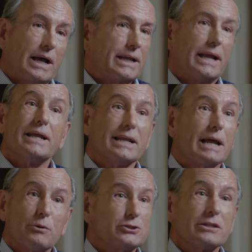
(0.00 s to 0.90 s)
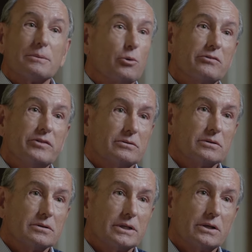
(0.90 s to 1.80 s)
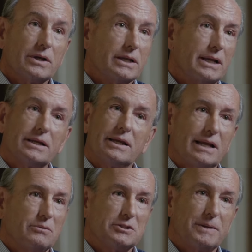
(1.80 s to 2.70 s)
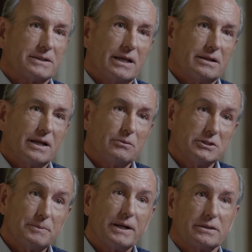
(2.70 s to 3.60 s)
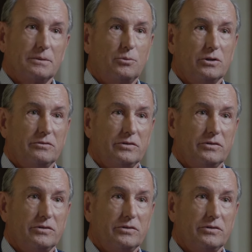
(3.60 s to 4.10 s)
and, and I appreciate the point of view. You know, and, and, and I respect that. I respect their point